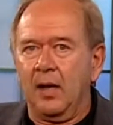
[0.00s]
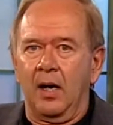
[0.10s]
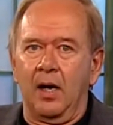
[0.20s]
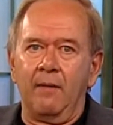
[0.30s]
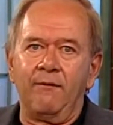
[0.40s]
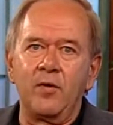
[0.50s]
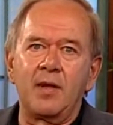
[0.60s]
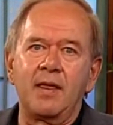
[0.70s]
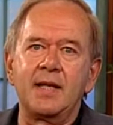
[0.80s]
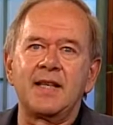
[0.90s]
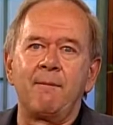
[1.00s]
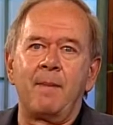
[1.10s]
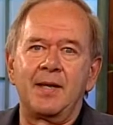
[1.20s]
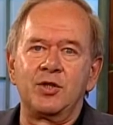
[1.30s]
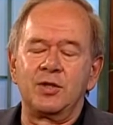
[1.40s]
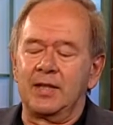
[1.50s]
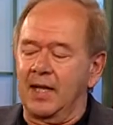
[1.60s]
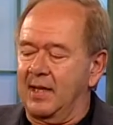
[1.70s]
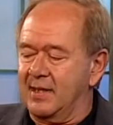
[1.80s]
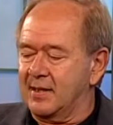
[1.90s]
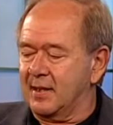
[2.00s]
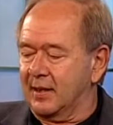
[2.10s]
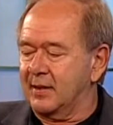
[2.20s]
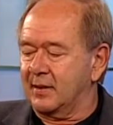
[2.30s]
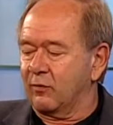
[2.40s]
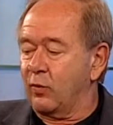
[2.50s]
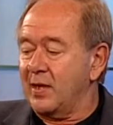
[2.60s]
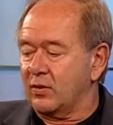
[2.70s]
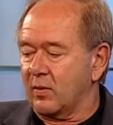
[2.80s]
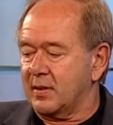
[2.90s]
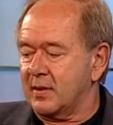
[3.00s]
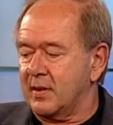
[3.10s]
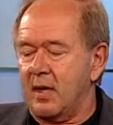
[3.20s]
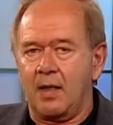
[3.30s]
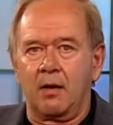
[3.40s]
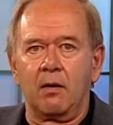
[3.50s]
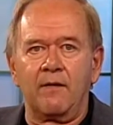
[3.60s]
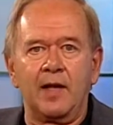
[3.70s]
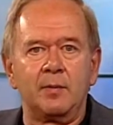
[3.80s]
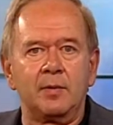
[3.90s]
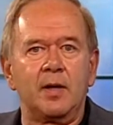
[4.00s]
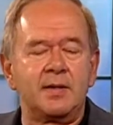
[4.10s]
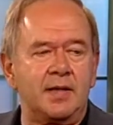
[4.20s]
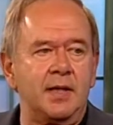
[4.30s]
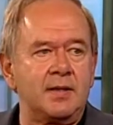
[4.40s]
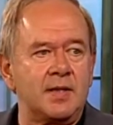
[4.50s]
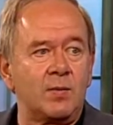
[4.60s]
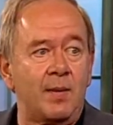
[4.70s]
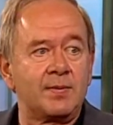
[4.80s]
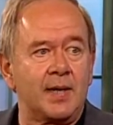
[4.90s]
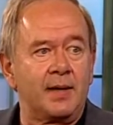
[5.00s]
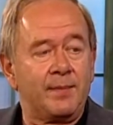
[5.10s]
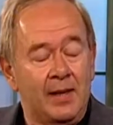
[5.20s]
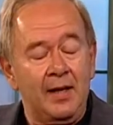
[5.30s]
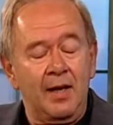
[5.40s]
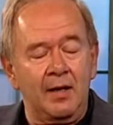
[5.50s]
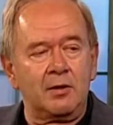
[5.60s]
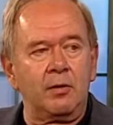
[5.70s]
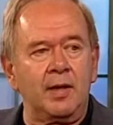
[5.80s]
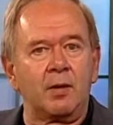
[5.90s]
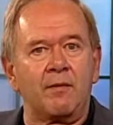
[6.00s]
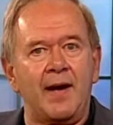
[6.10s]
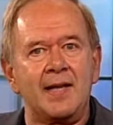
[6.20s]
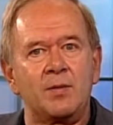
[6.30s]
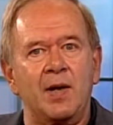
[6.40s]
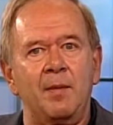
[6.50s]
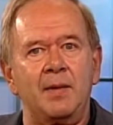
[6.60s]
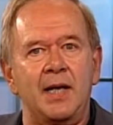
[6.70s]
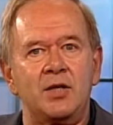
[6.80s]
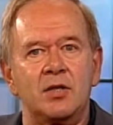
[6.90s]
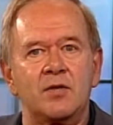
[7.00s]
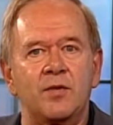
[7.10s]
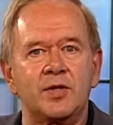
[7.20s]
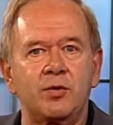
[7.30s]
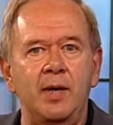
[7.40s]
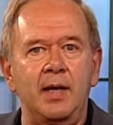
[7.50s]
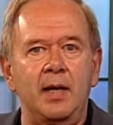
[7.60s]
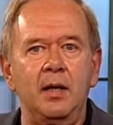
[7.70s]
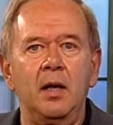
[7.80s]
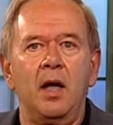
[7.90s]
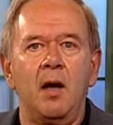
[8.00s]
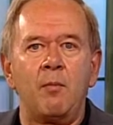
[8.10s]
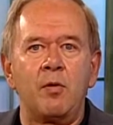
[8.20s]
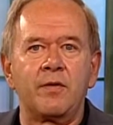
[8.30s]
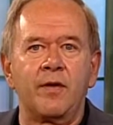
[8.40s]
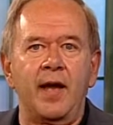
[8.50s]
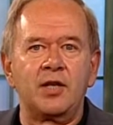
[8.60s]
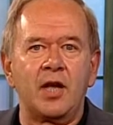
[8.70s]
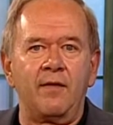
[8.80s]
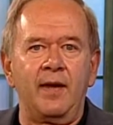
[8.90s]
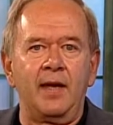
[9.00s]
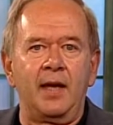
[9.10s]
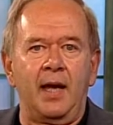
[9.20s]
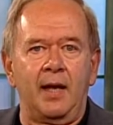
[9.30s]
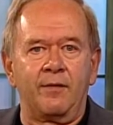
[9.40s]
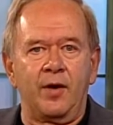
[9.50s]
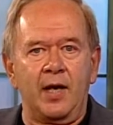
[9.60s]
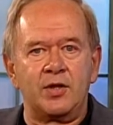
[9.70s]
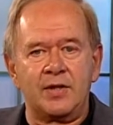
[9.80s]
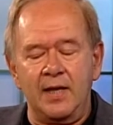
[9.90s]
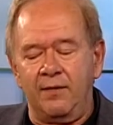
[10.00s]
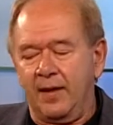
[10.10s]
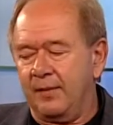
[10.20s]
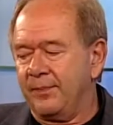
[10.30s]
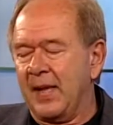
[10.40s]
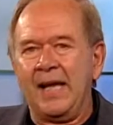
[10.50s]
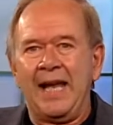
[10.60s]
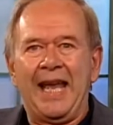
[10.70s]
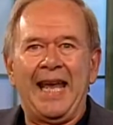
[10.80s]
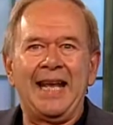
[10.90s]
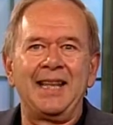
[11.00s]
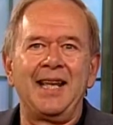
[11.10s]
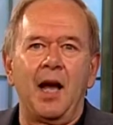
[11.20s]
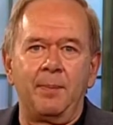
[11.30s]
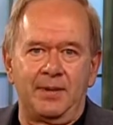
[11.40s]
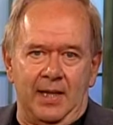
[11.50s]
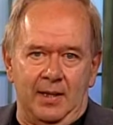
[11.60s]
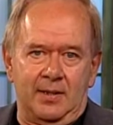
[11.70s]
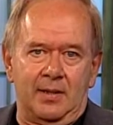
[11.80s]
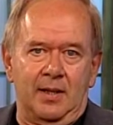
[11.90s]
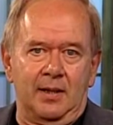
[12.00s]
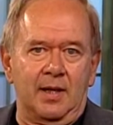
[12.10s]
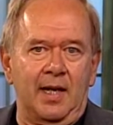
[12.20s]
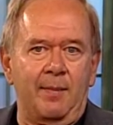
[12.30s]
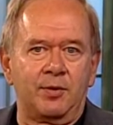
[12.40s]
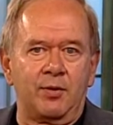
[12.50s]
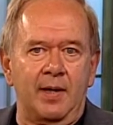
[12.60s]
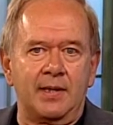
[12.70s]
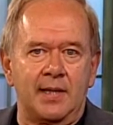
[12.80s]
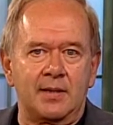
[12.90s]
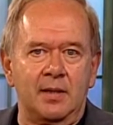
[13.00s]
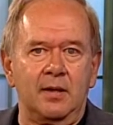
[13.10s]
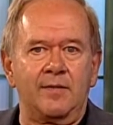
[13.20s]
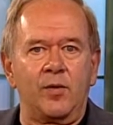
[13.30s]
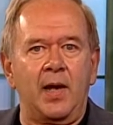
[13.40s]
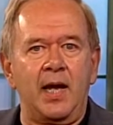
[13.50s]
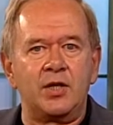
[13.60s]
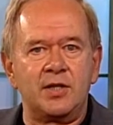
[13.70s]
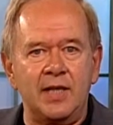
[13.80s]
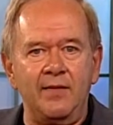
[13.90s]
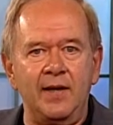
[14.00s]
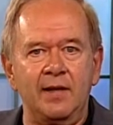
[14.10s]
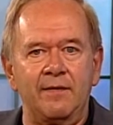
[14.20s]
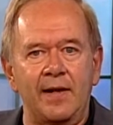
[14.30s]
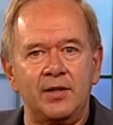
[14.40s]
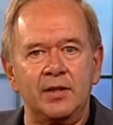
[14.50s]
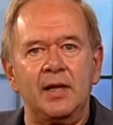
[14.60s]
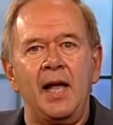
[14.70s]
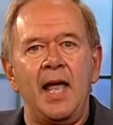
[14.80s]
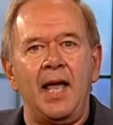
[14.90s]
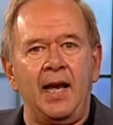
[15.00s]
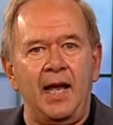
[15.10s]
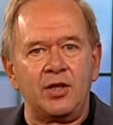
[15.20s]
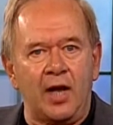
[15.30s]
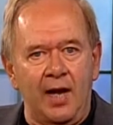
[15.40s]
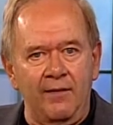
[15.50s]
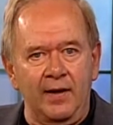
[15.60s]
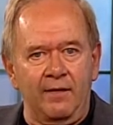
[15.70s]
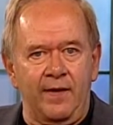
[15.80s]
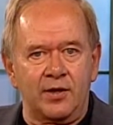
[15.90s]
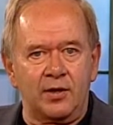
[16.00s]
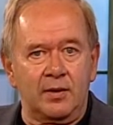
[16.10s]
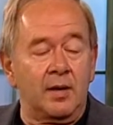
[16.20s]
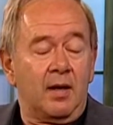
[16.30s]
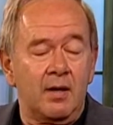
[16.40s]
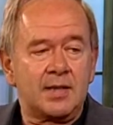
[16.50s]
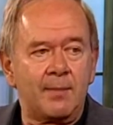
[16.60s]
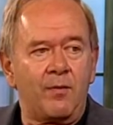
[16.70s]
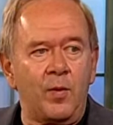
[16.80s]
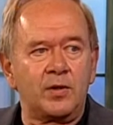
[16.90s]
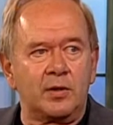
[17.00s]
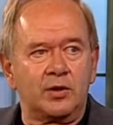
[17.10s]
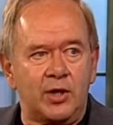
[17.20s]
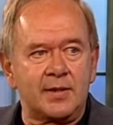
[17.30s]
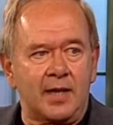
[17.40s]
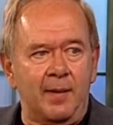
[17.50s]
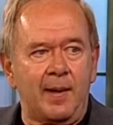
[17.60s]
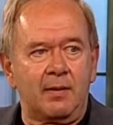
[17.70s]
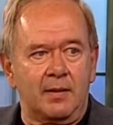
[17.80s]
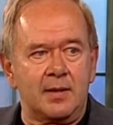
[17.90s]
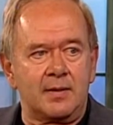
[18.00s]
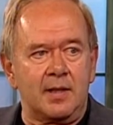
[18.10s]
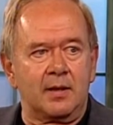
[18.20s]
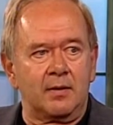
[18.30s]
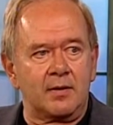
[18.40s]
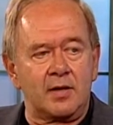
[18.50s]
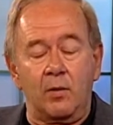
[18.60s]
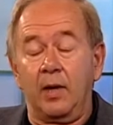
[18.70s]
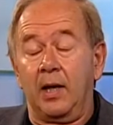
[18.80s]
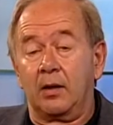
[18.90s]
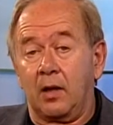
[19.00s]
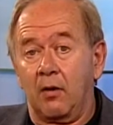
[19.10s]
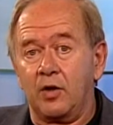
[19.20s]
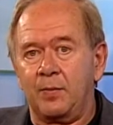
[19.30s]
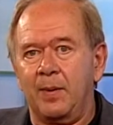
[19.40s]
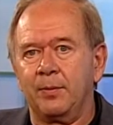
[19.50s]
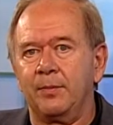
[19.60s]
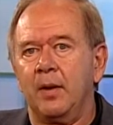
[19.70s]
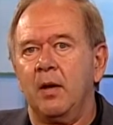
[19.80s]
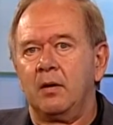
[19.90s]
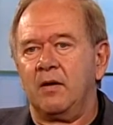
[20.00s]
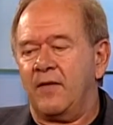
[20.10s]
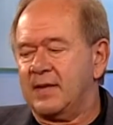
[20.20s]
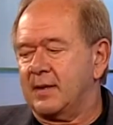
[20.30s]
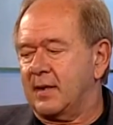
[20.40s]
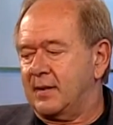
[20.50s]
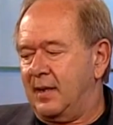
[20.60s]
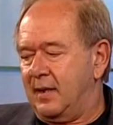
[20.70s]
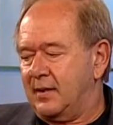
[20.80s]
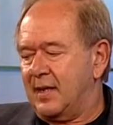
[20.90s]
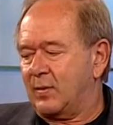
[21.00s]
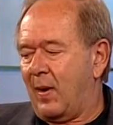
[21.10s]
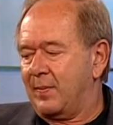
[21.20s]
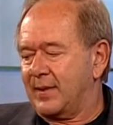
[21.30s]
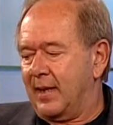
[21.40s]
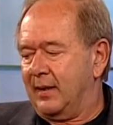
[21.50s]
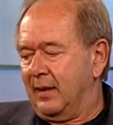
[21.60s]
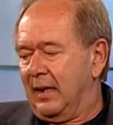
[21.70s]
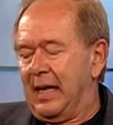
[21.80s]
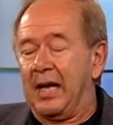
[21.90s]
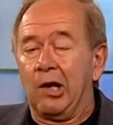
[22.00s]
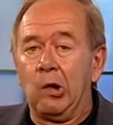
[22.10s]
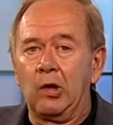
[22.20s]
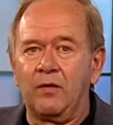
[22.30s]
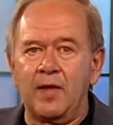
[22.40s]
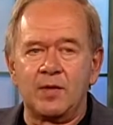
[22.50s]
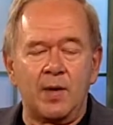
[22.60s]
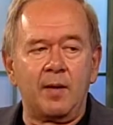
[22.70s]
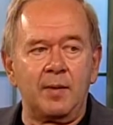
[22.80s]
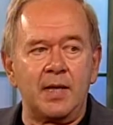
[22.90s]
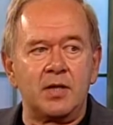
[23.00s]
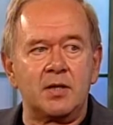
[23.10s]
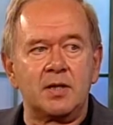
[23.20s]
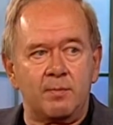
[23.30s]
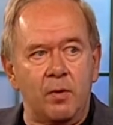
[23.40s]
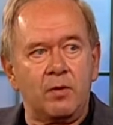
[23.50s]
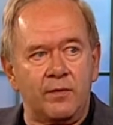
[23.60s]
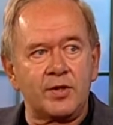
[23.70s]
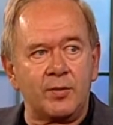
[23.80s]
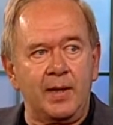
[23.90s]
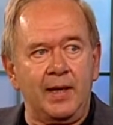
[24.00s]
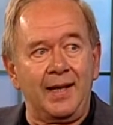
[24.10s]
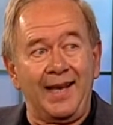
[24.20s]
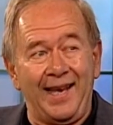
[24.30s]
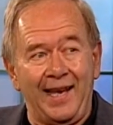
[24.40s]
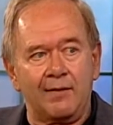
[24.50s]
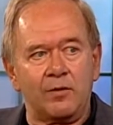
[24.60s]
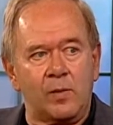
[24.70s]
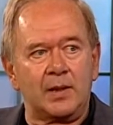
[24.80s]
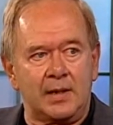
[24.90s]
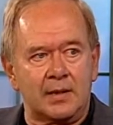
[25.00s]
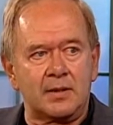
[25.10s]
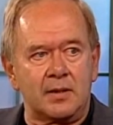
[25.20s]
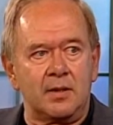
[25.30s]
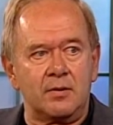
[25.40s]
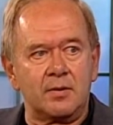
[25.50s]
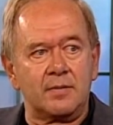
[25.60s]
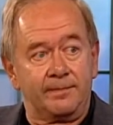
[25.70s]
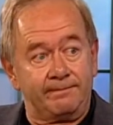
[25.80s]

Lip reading: For the things I mentioned today, this is a list of resources that are available on CDC's website, including the revised recommendations for screening, both for HIV and for HCV, and the updates on the laboratory testing for HCV infection and HIV infection, some of which just came out this year. And so encourage people to visit the CDC's website and look for these recommendations both for screening and for what tests to use.